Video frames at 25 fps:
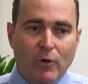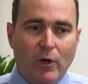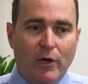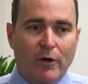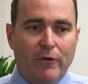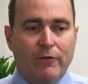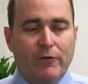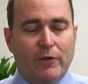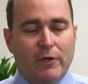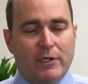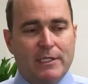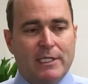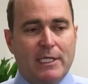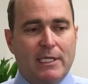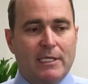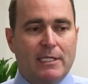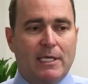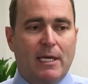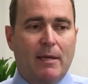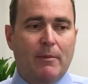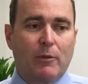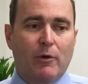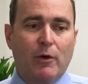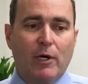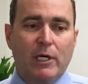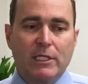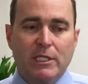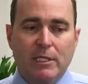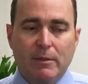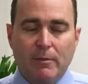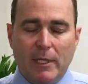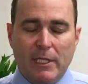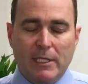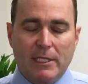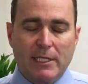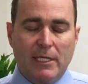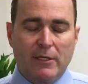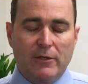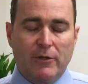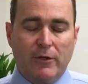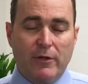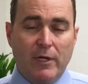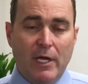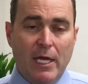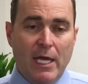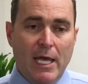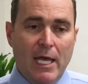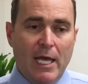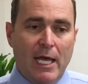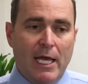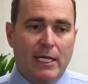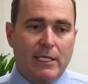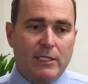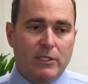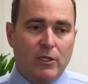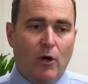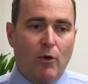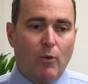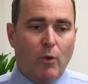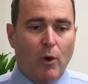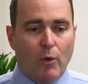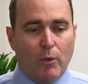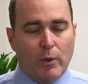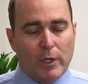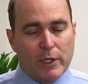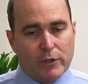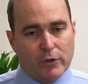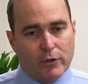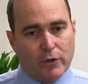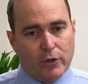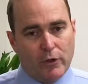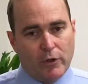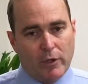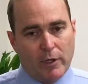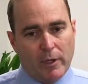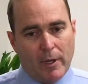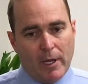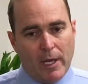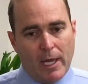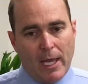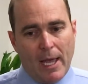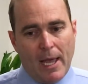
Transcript: Quite often those things come crashing back down to earth. It's not what we do.